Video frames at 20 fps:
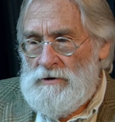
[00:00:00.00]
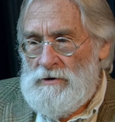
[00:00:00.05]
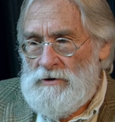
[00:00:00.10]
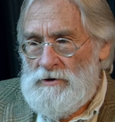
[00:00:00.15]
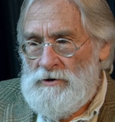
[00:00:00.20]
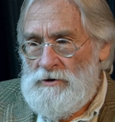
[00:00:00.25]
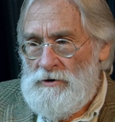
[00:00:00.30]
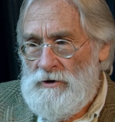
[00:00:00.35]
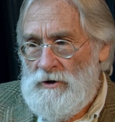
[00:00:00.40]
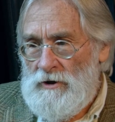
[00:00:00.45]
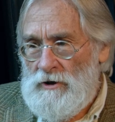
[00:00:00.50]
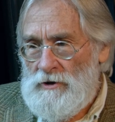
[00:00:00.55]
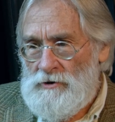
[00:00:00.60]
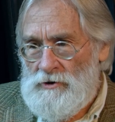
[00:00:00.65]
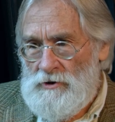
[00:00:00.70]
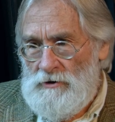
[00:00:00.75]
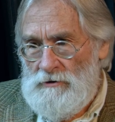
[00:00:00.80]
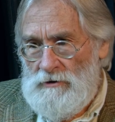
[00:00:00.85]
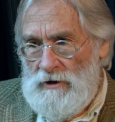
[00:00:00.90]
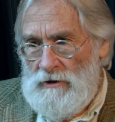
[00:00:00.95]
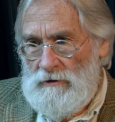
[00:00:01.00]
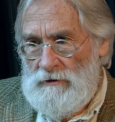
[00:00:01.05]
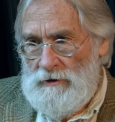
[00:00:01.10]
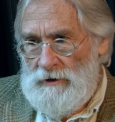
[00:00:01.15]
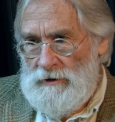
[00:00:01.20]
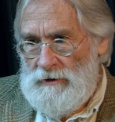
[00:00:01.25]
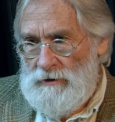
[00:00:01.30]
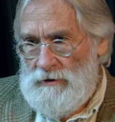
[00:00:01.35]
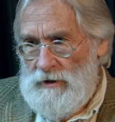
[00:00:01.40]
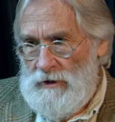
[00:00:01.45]
studio, studio,
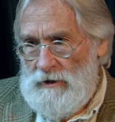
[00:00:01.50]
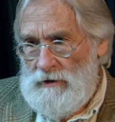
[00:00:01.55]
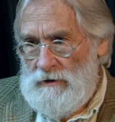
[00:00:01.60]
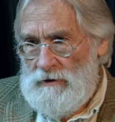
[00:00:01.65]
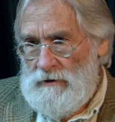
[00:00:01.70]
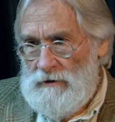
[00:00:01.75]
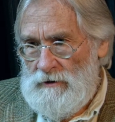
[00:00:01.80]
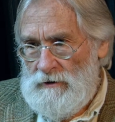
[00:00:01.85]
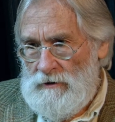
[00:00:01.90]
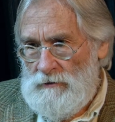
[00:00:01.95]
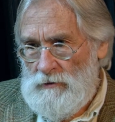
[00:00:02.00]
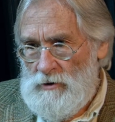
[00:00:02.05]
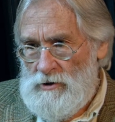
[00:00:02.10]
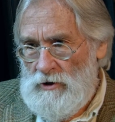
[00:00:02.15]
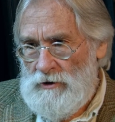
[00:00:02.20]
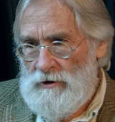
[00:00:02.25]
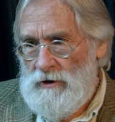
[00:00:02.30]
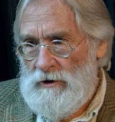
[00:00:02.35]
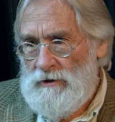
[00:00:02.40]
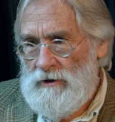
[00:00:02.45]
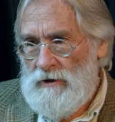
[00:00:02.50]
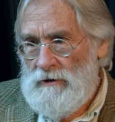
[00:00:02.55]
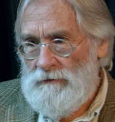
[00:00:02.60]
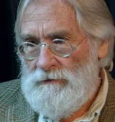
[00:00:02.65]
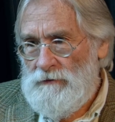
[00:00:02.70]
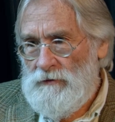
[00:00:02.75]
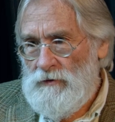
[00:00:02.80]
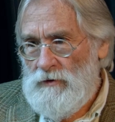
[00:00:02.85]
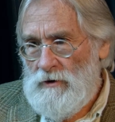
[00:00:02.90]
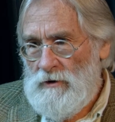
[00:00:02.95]
and uh, was looking there
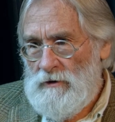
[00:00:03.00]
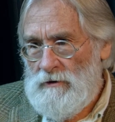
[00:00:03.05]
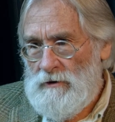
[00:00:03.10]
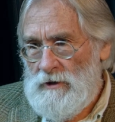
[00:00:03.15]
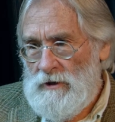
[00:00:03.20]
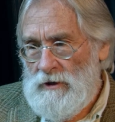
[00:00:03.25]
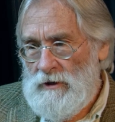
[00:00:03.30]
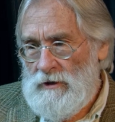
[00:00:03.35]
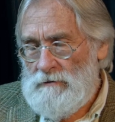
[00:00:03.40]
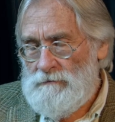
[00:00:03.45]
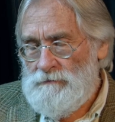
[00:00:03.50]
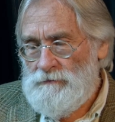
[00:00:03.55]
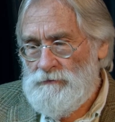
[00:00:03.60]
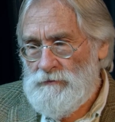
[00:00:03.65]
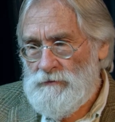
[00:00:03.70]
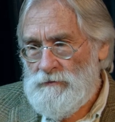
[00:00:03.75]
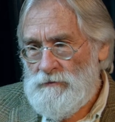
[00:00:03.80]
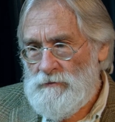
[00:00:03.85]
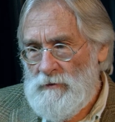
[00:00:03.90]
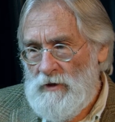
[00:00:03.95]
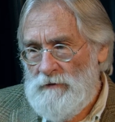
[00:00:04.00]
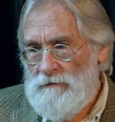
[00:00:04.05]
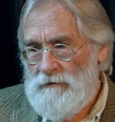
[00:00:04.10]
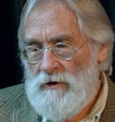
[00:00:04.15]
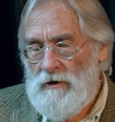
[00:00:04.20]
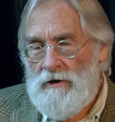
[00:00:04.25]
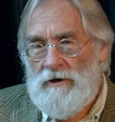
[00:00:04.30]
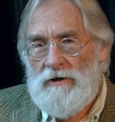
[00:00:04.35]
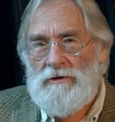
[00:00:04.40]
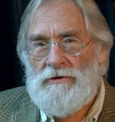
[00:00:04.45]
for um,
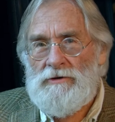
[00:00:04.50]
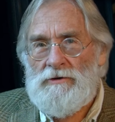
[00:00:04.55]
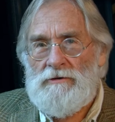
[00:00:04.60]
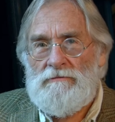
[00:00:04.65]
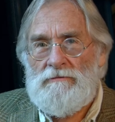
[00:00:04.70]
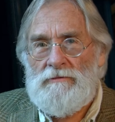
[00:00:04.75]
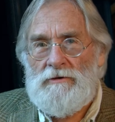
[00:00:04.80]
various.